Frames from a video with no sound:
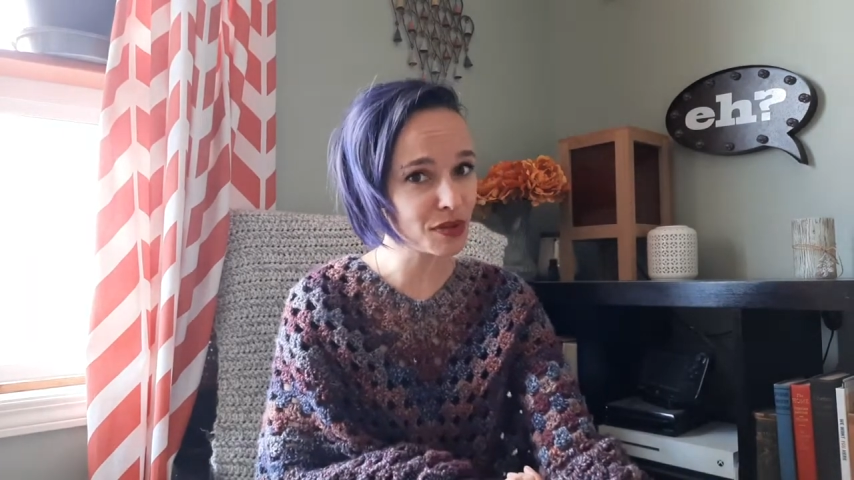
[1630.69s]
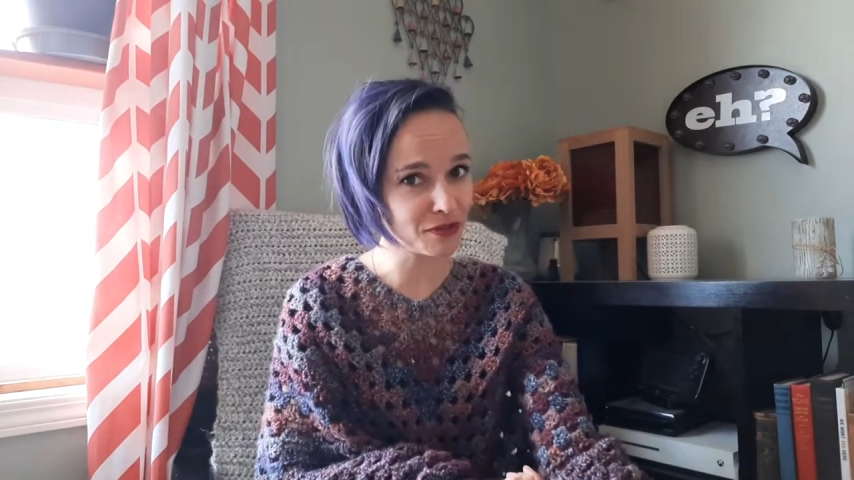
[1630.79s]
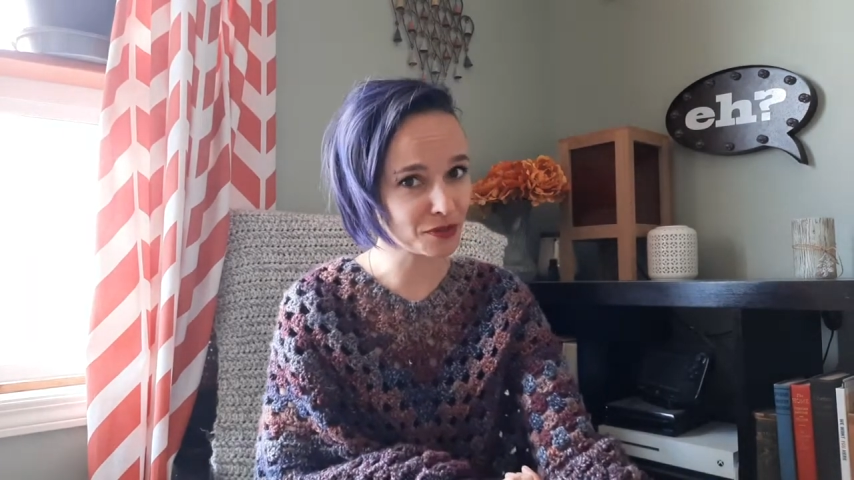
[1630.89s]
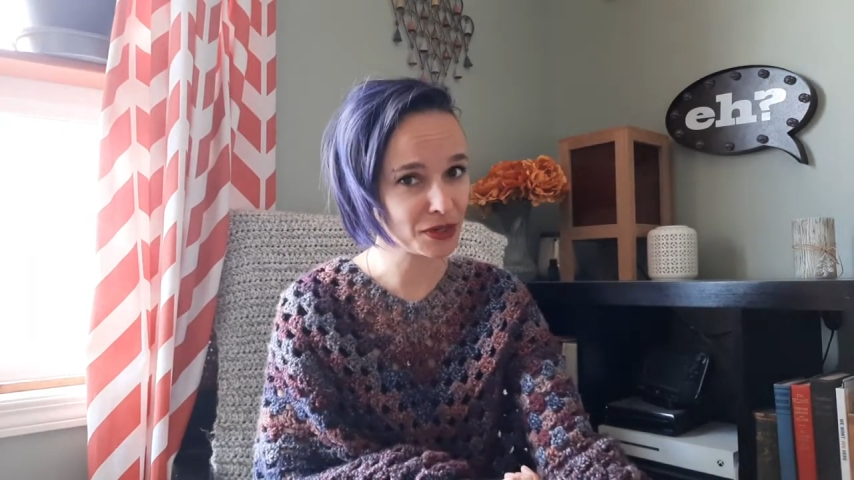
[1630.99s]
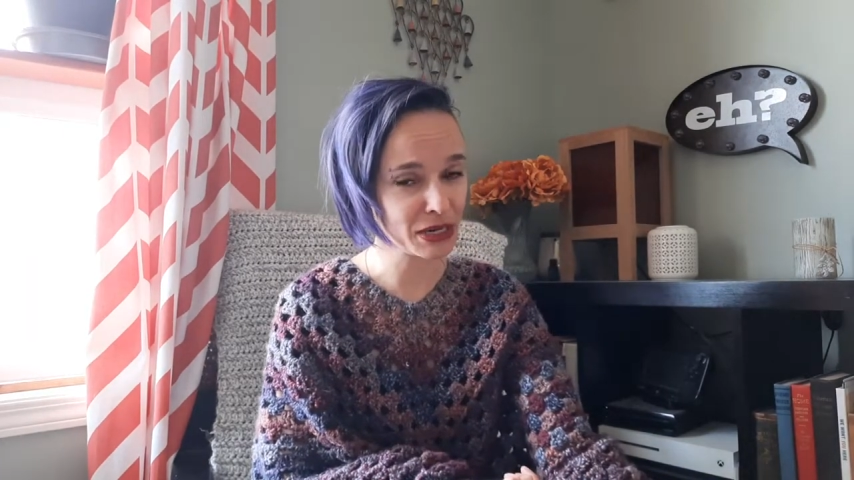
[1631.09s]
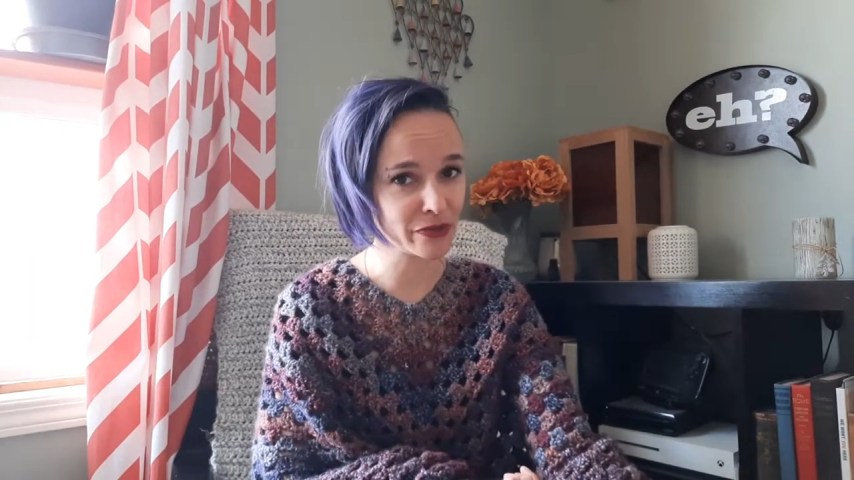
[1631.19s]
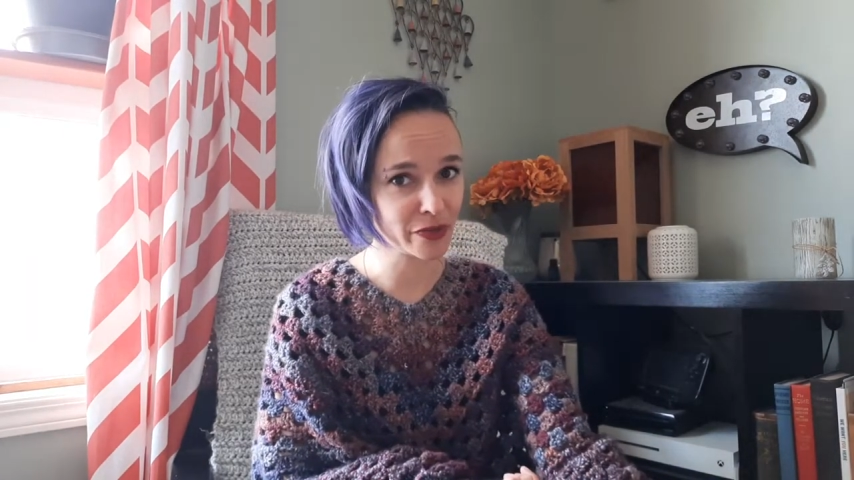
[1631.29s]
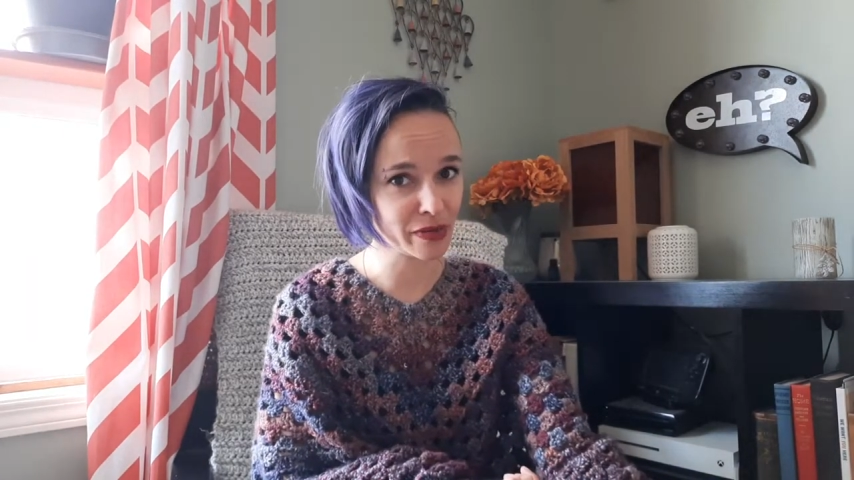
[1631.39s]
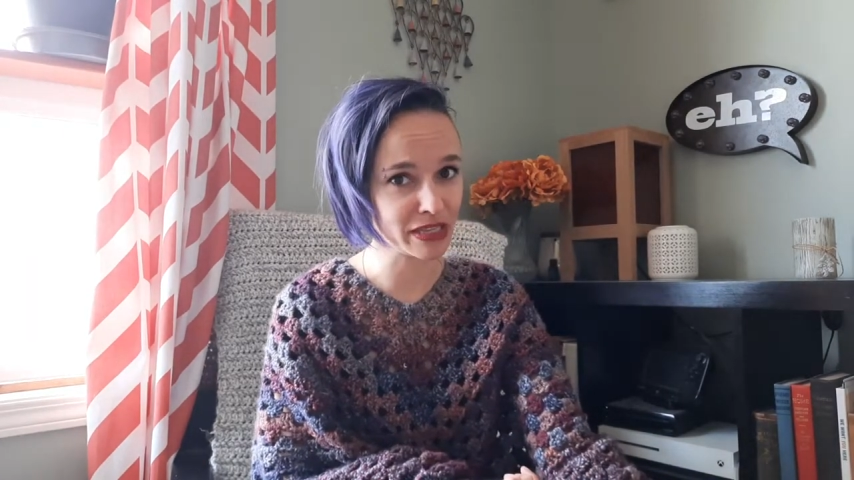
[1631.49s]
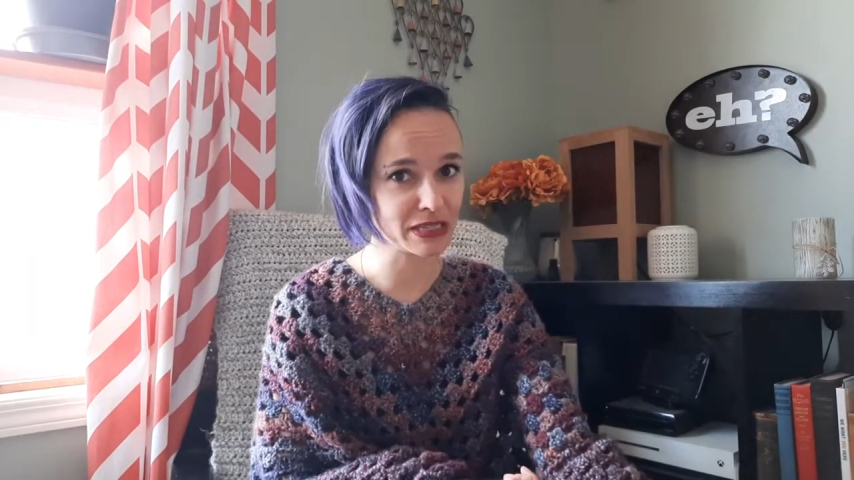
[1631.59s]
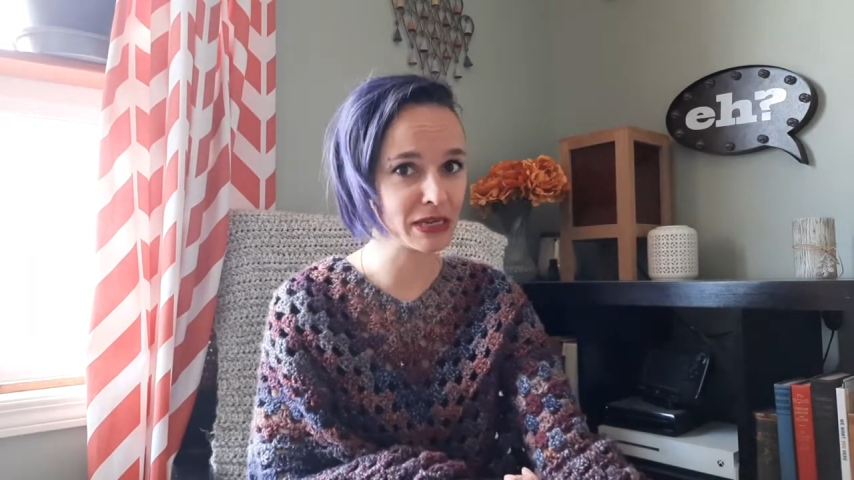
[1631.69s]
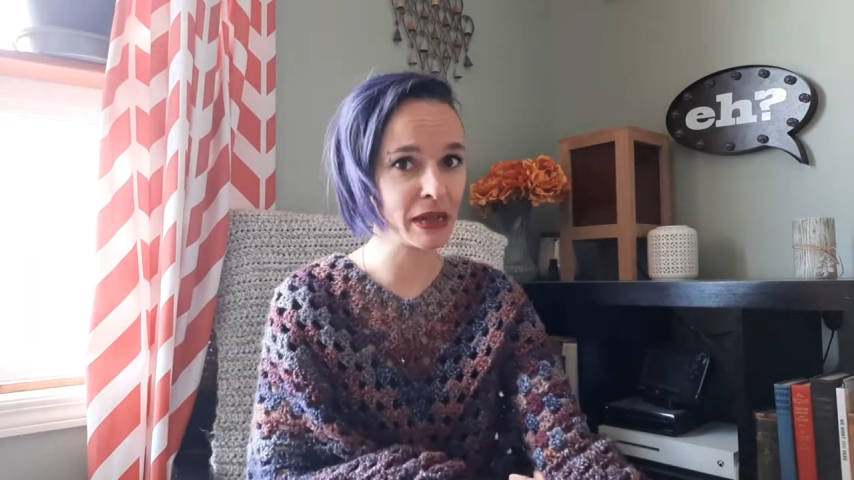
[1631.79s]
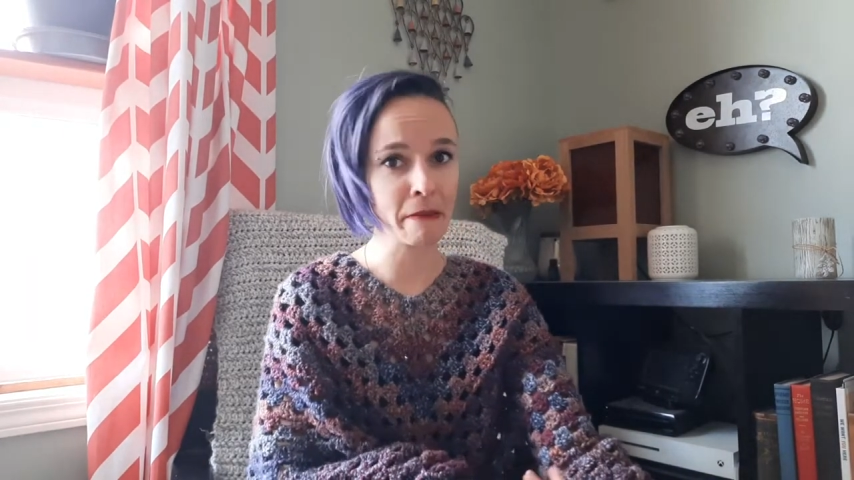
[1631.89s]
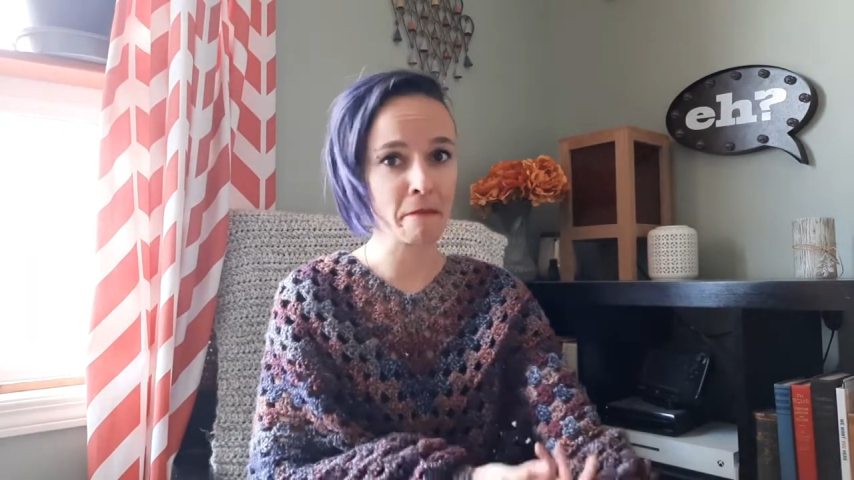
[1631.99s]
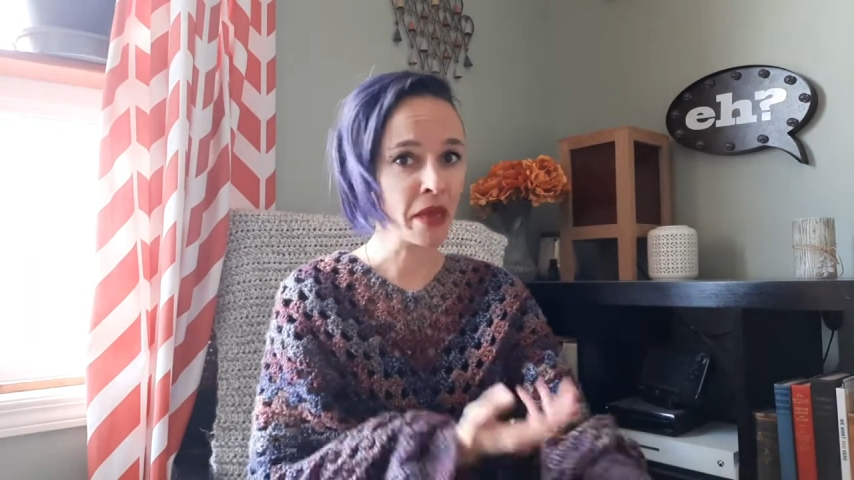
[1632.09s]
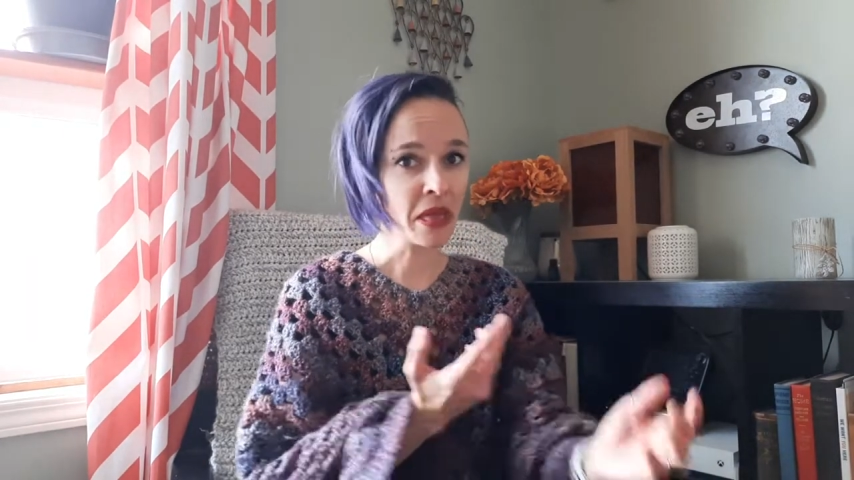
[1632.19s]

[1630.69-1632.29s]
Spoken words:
400 by the time